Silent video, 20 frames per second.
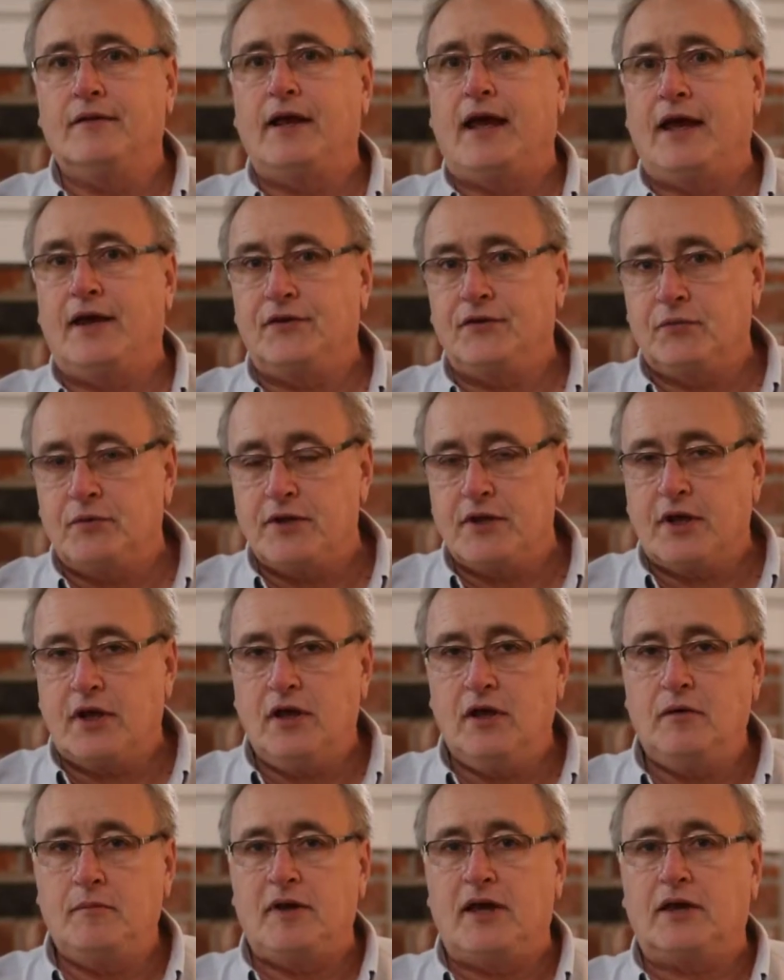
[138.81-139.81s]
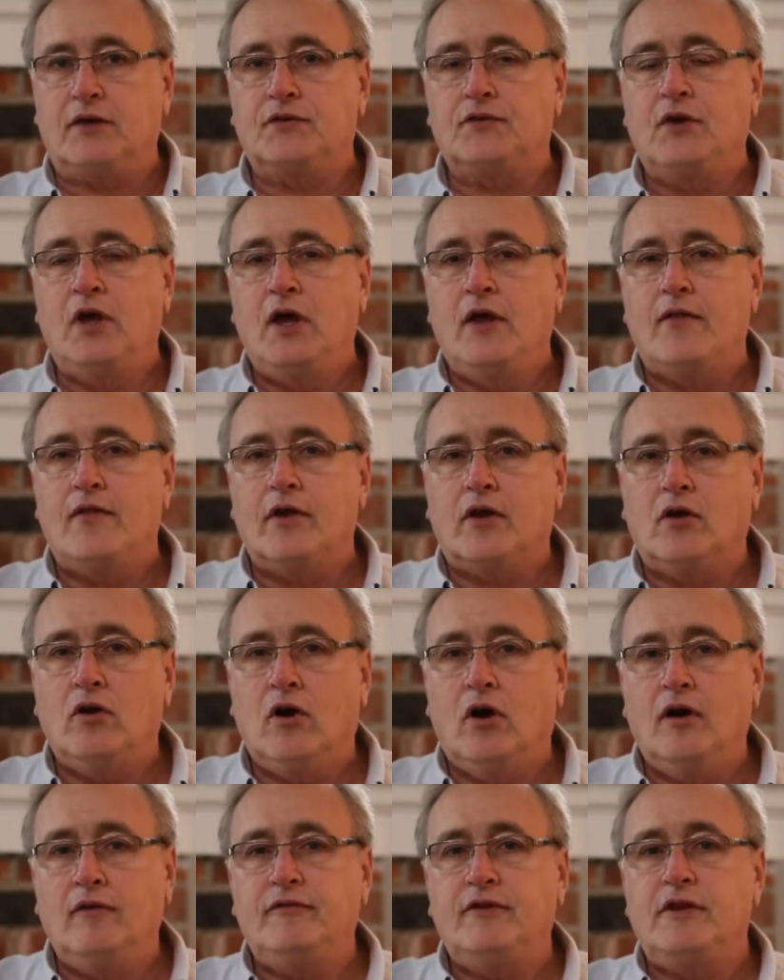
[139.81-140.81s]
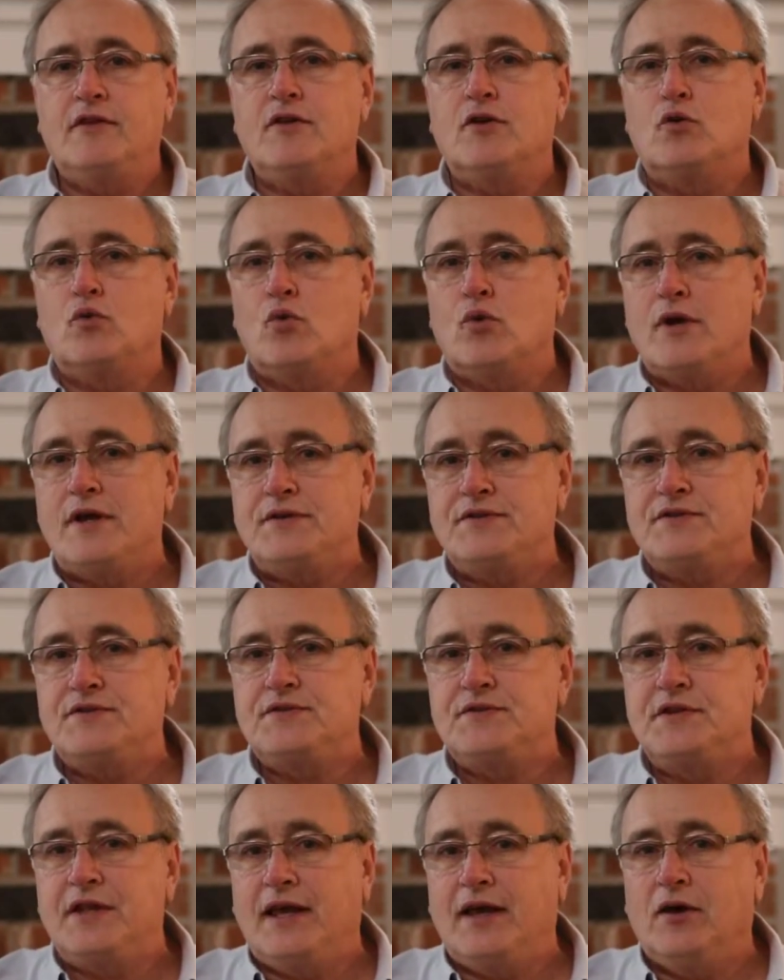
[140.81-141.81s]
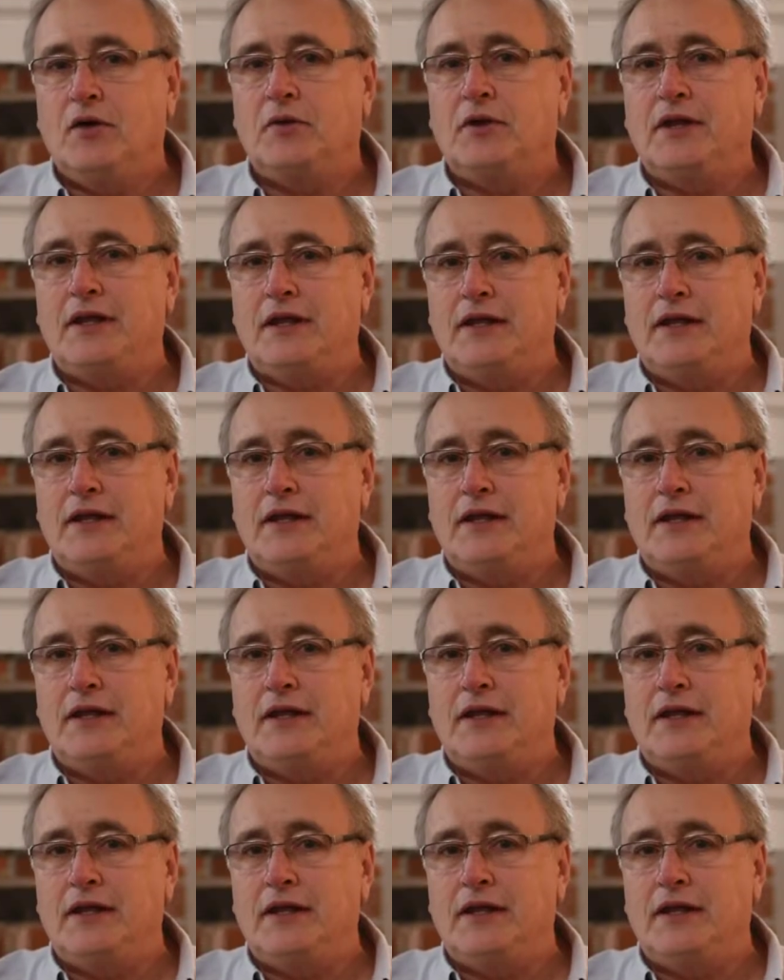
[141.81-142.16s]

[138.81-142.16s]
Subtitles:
as with the Chemex, the coffee that rests down